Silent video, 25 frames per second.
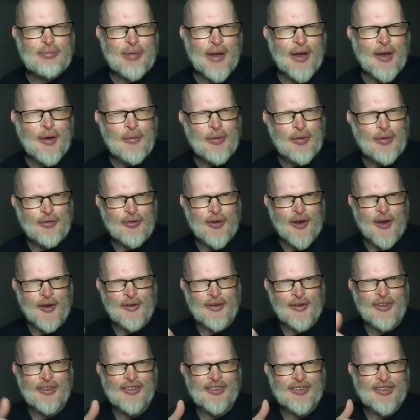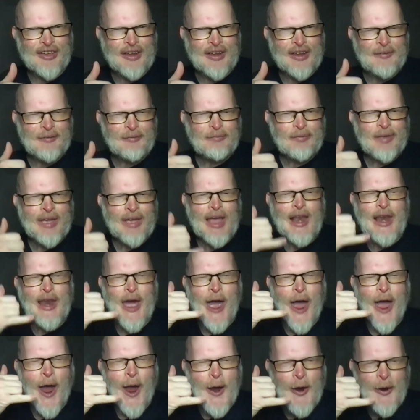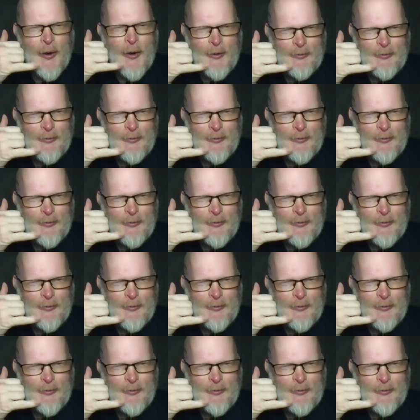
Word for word: pick up the phone and she'd say, hello.